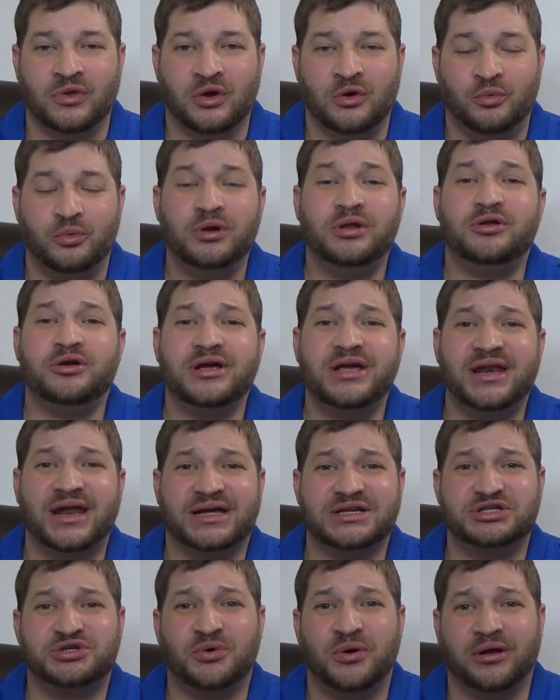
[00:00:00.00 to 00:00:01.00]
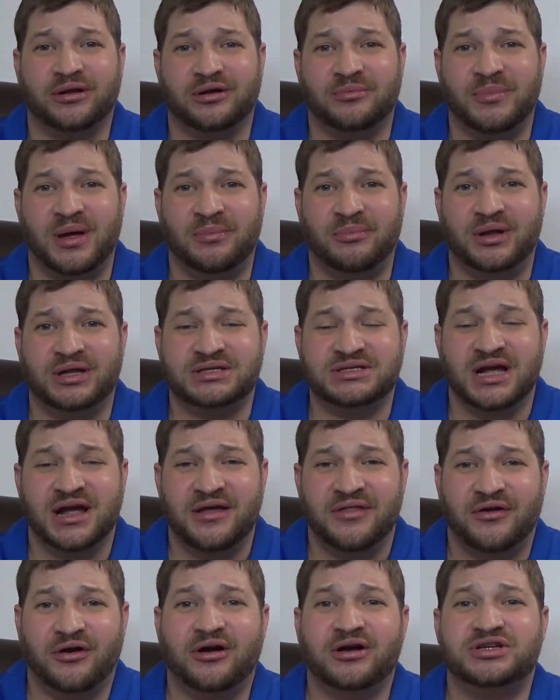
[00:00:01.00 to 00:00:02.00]
When looking at soil amendments,
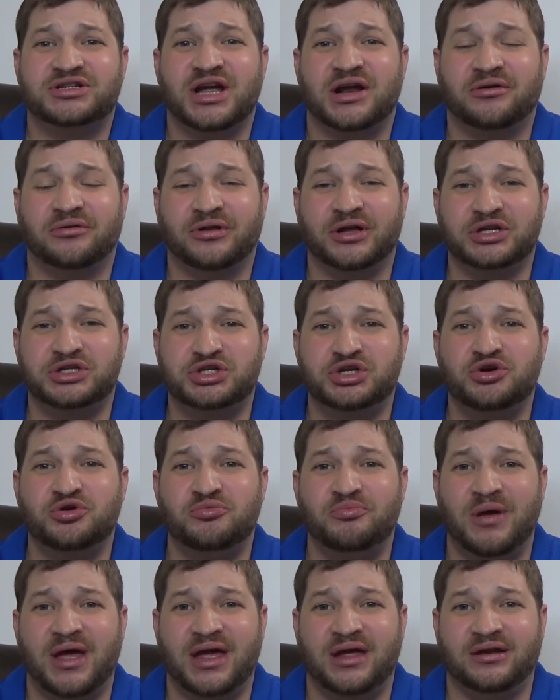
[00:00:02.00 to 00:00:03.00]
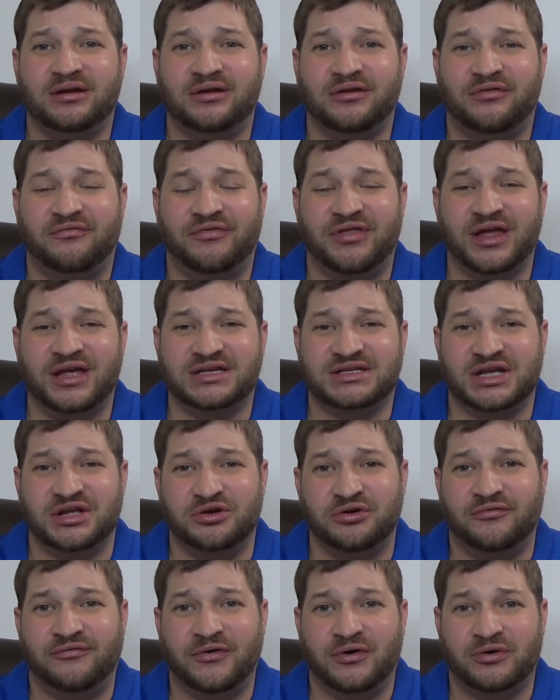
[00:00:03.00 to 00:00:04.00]
there are generally two main things that
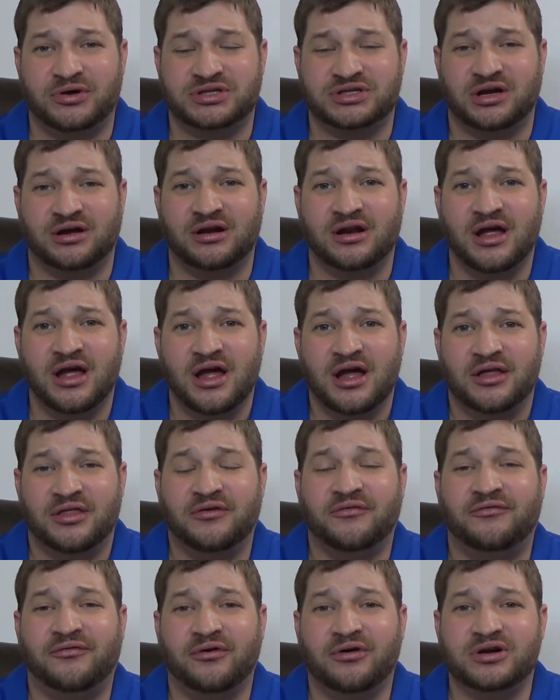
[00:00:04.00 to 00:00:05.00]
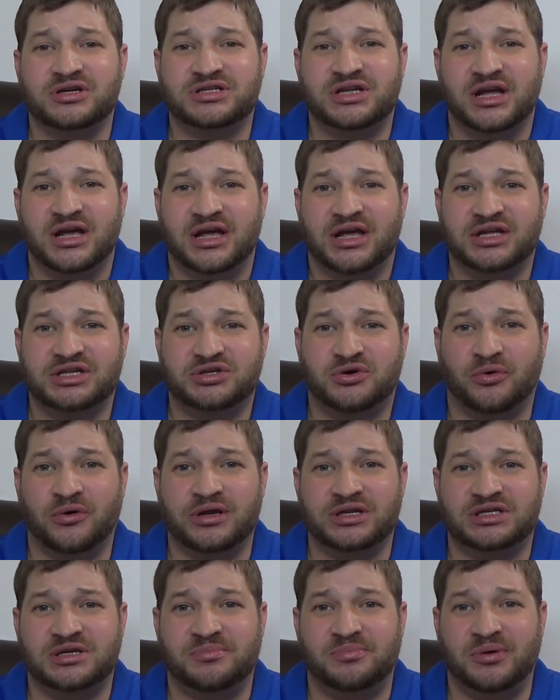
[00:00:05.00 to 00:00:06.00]
you focus on. The first is
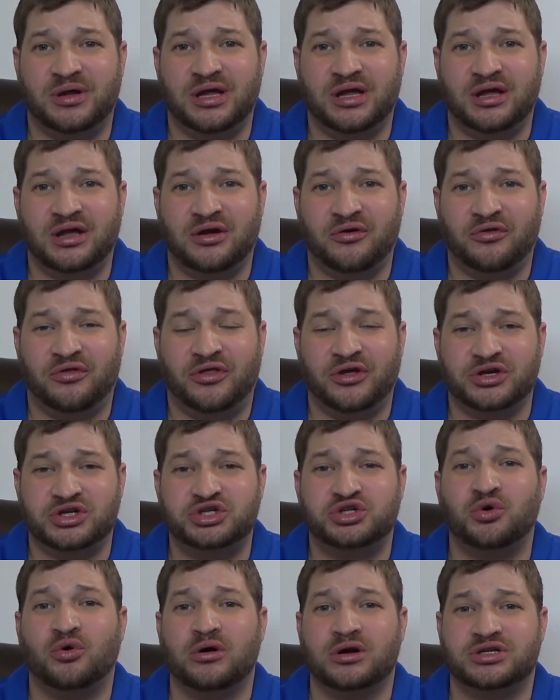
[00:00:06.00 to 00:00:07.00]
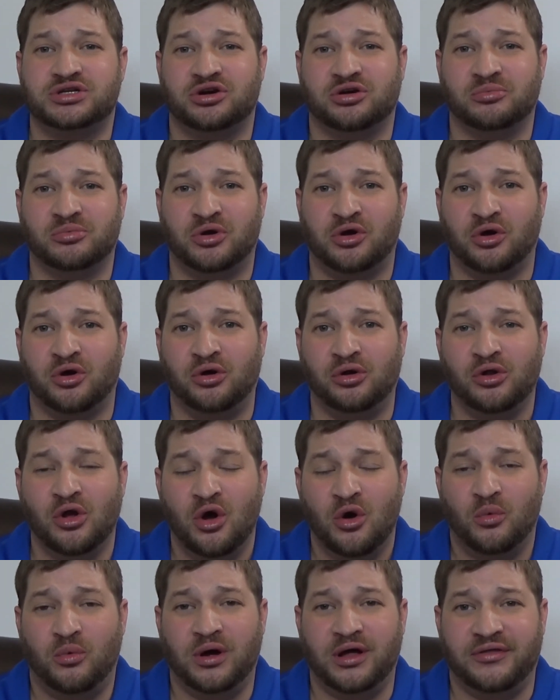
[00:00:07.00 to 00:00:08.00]
going to be the short-term goal,
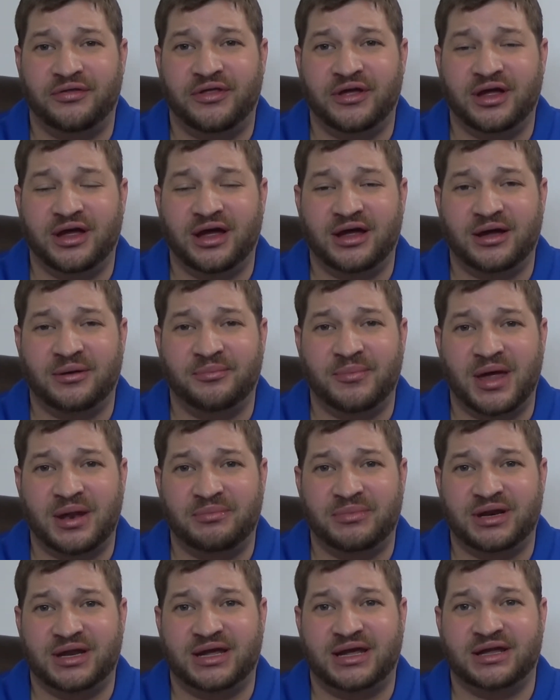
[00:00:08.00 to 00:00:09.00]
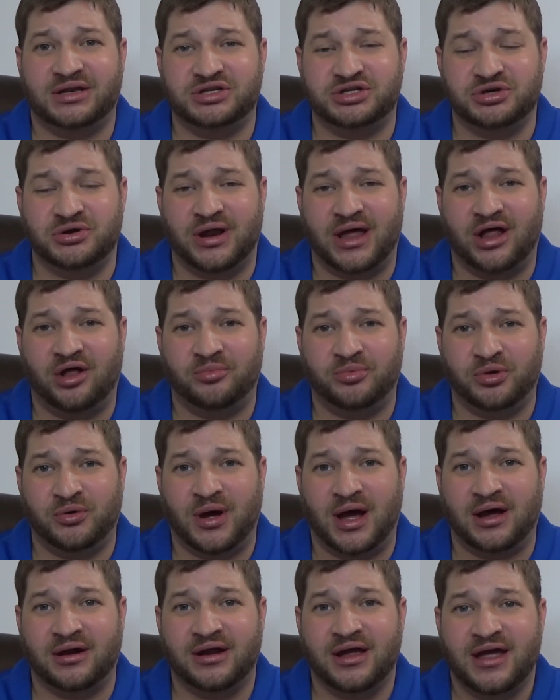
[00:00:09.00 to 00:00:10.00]
what the amendment can do to help you
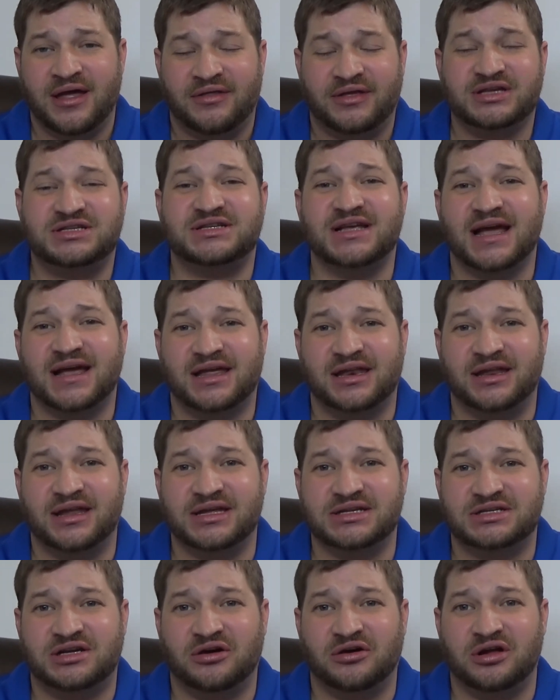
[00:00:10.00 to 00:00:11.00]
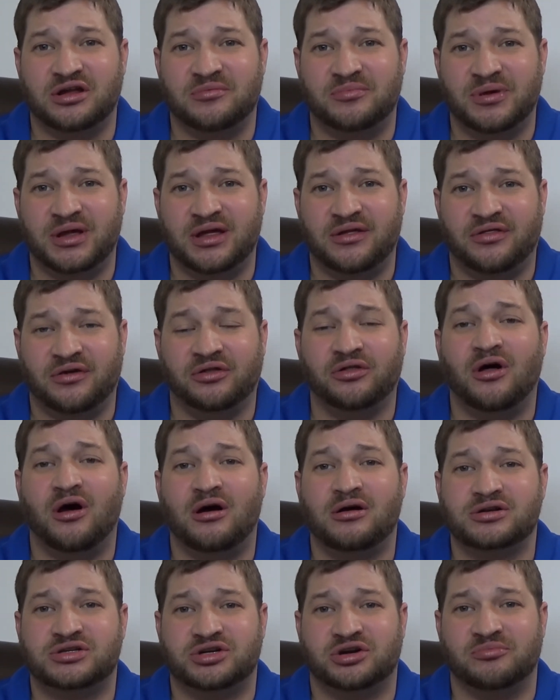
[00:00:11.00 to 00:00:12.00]
out. The second is going to be the
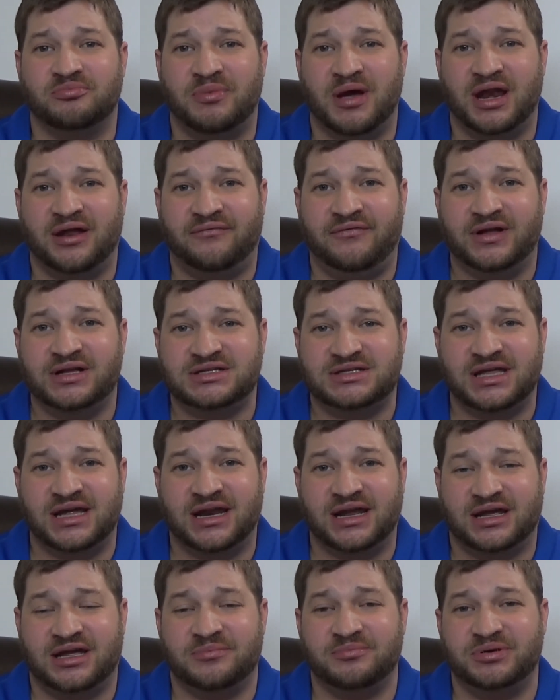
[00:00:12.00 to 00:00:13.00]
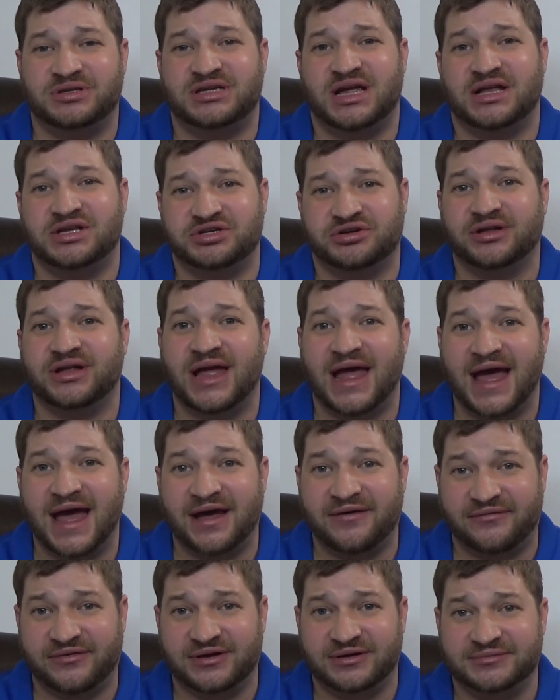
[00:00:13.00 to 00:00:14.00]
long-term benefits that it can potentially
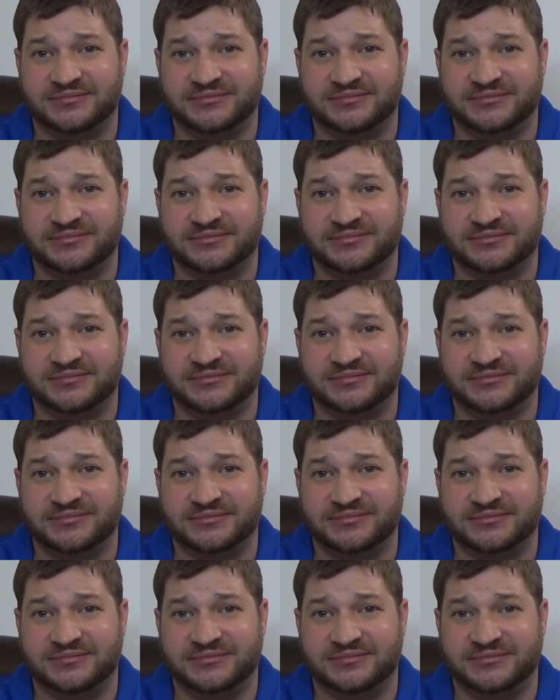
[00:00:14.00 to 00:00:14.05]
have.